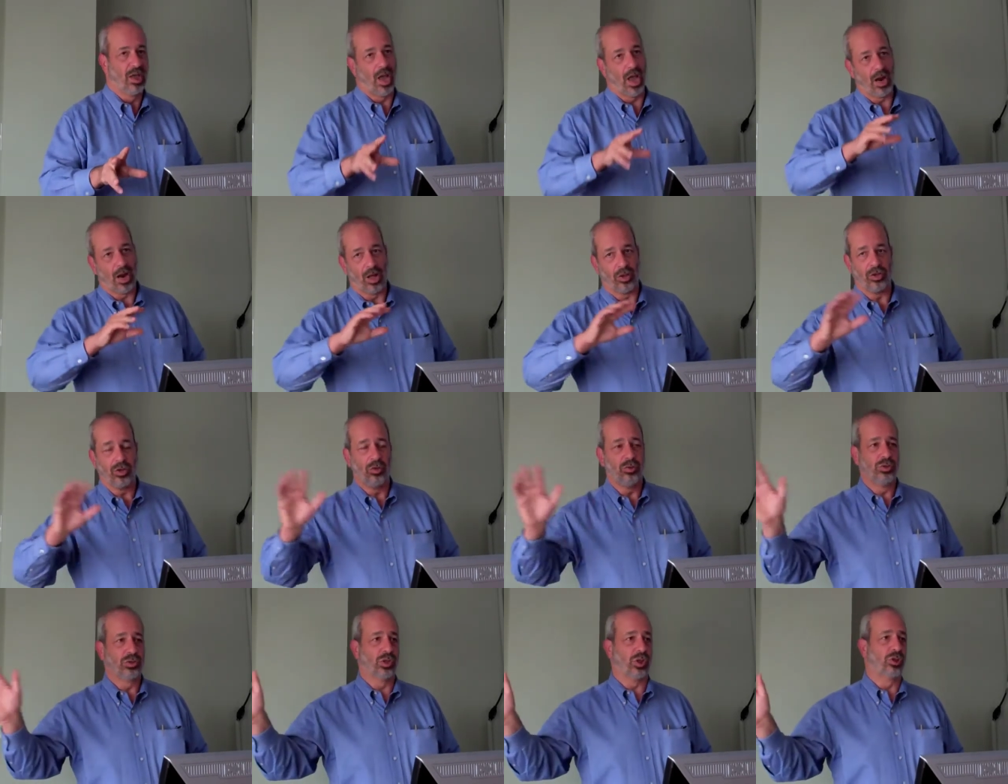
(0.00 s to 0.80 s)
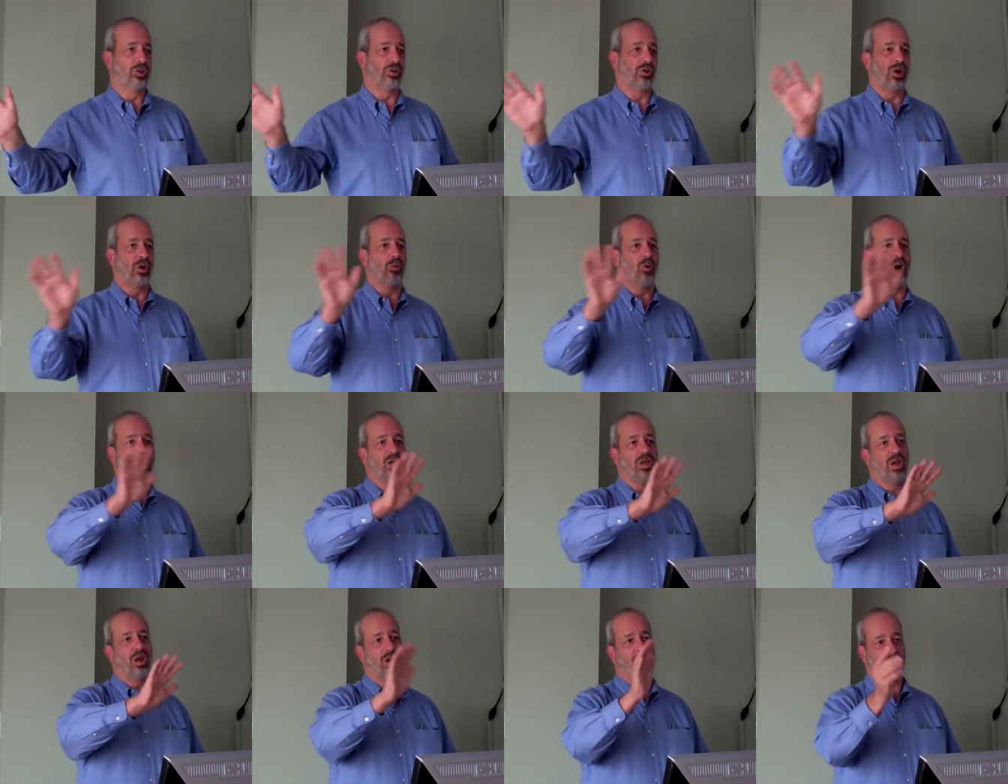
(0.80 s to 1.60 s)
and I'll use the
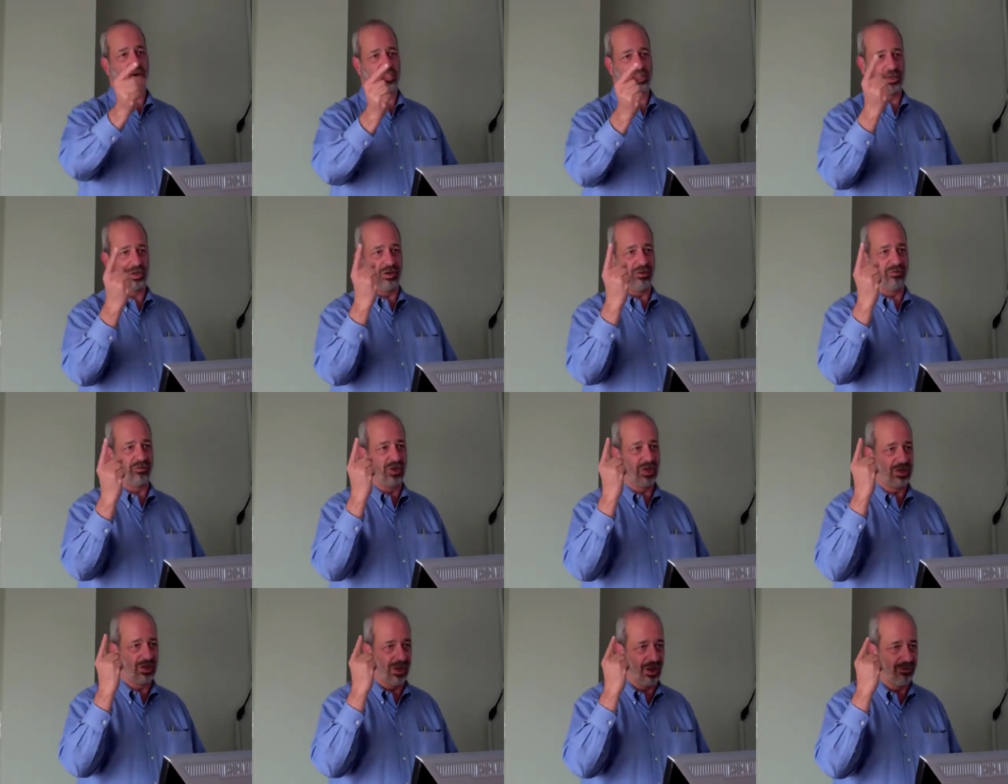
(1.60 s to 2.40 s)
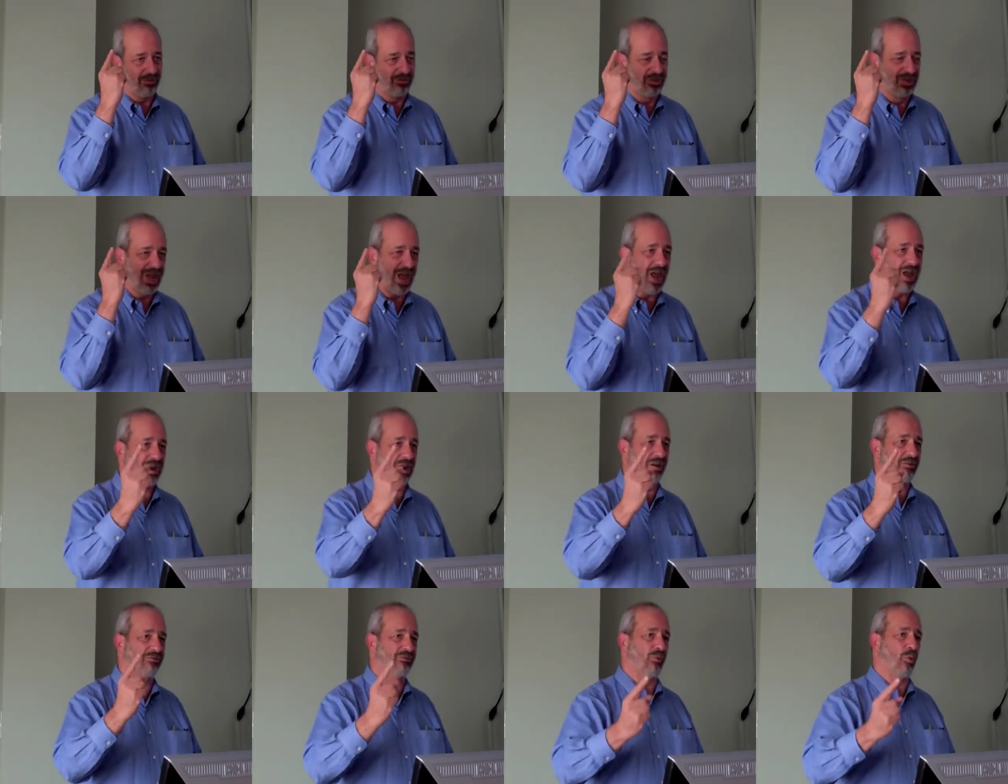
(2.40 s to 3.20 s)
31 years of, of
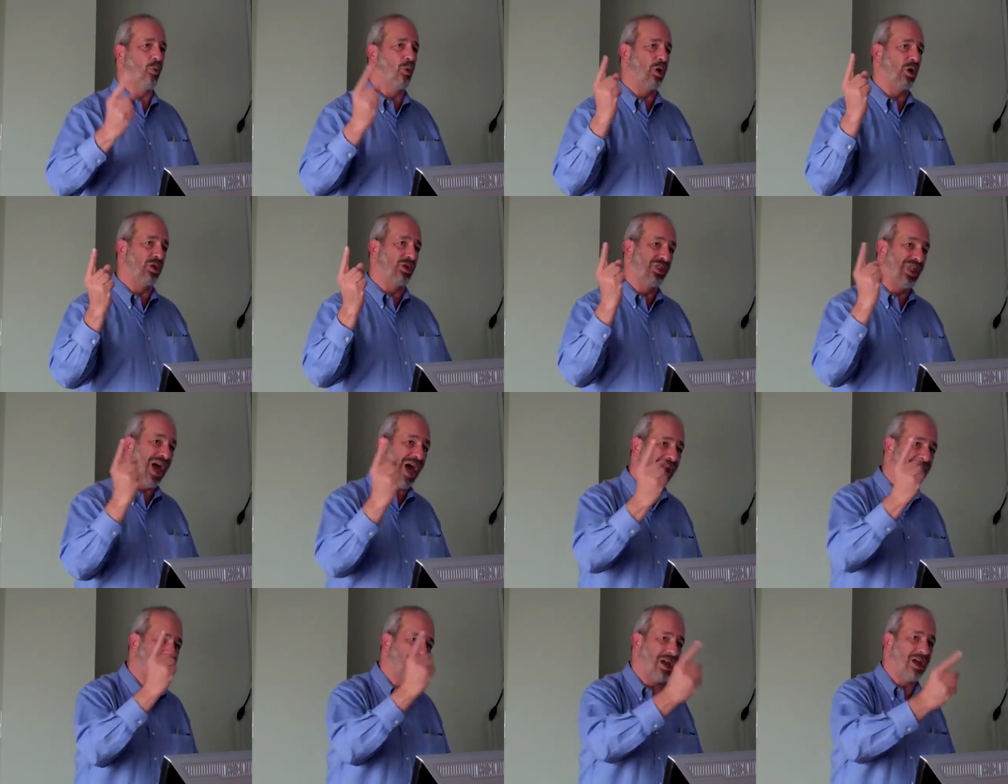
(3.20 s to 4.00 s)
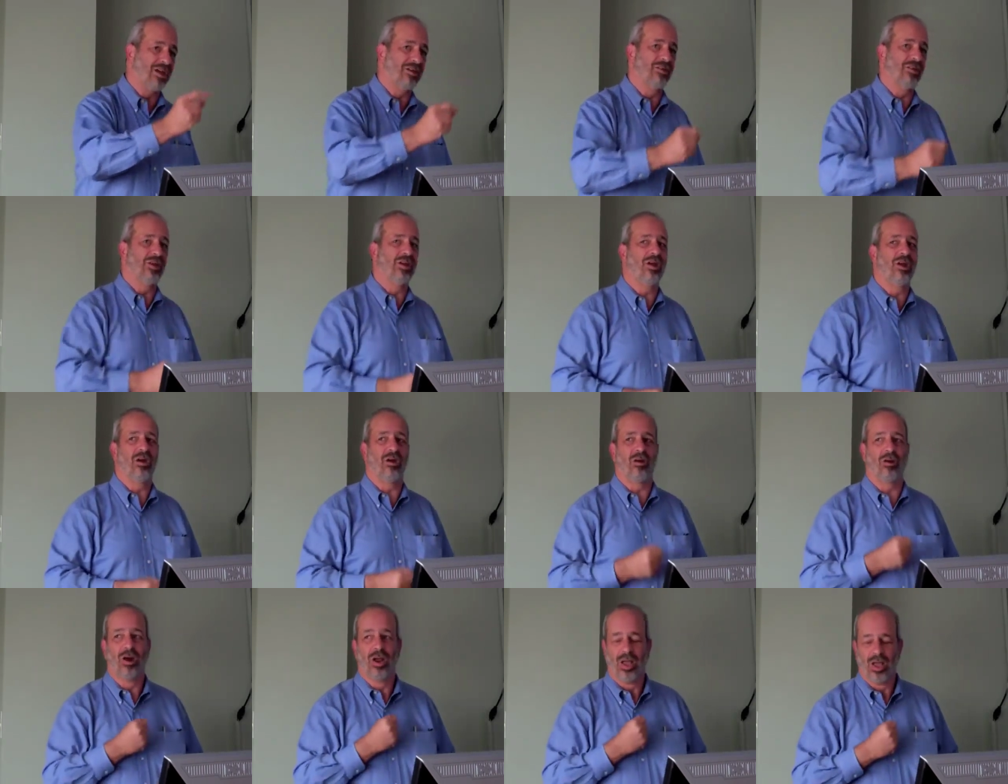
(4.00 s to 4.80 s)
data for that day of the
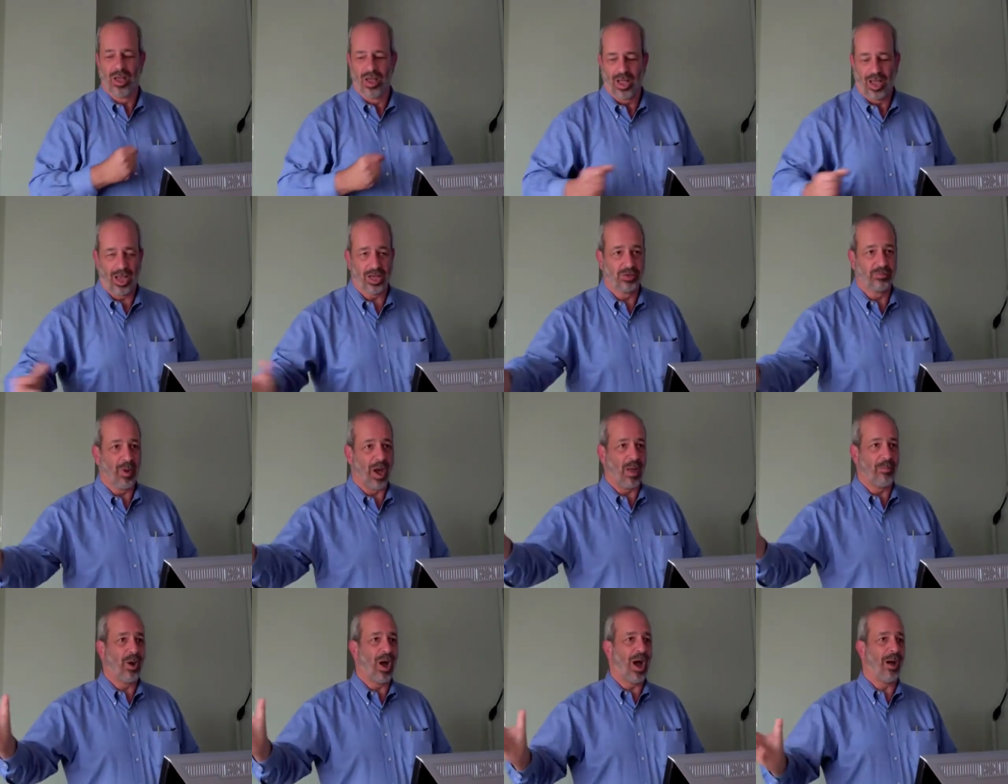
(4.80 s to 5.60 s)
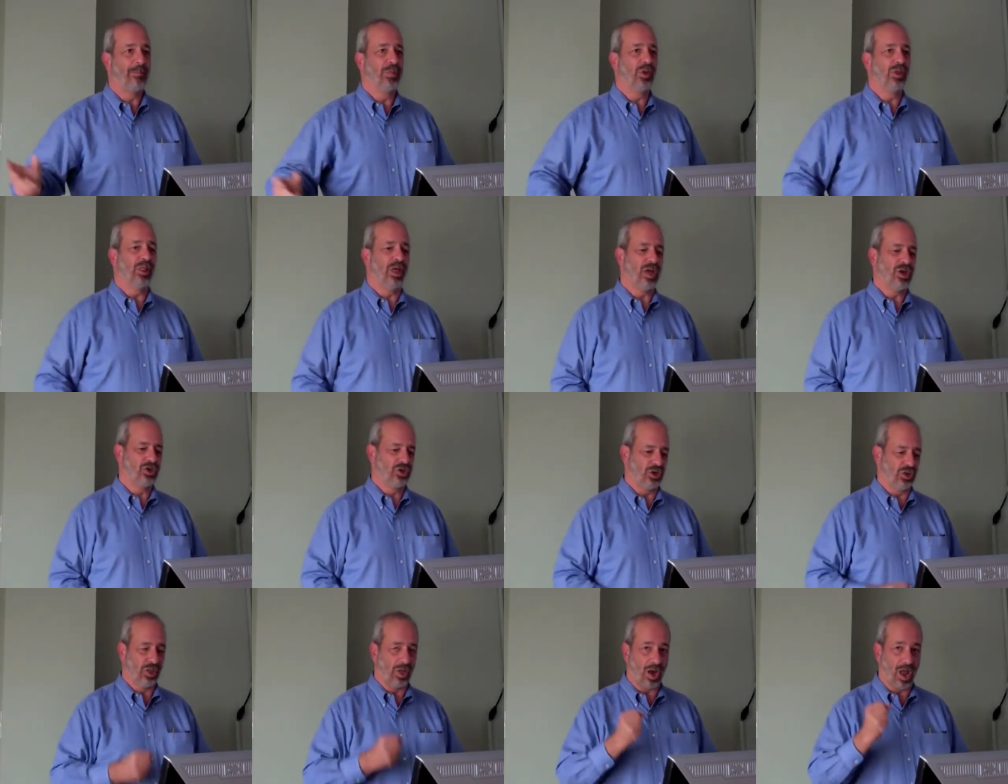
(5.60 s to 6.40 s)
year as my
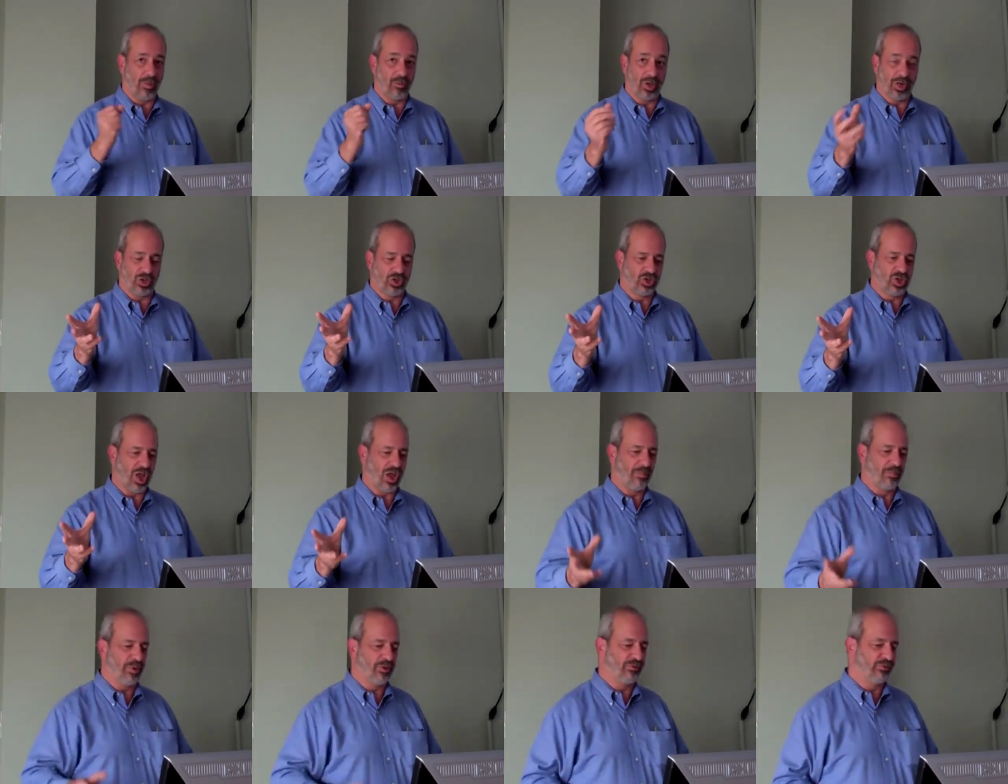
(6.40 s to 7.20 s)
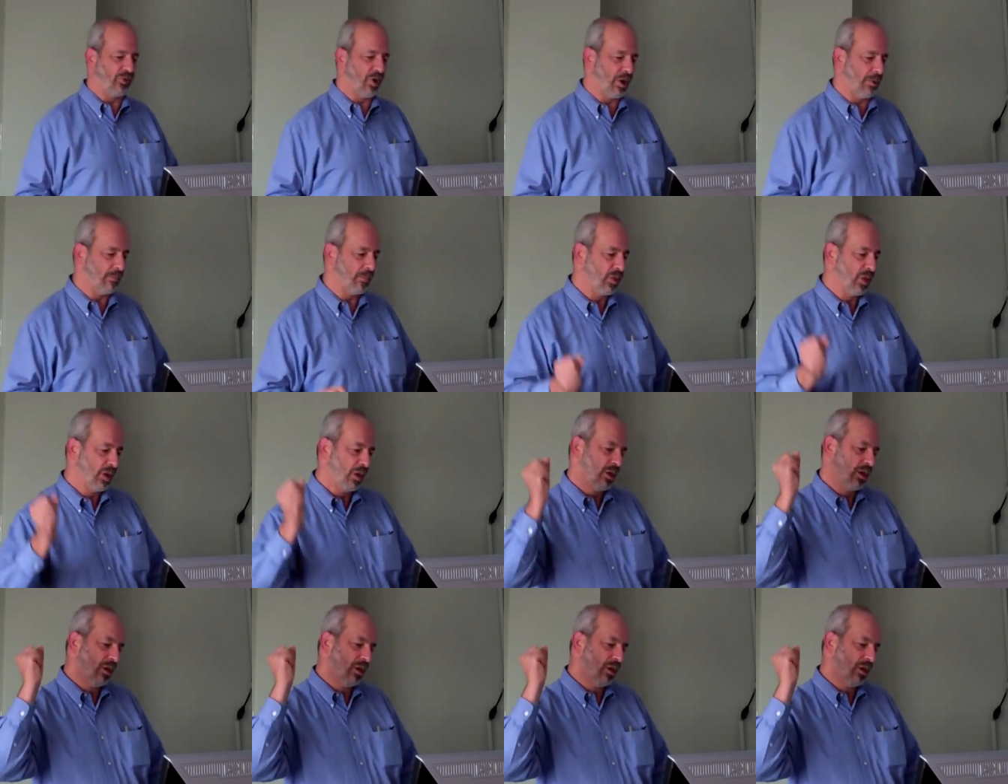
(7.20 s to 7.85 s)
population that I'm going to sample from.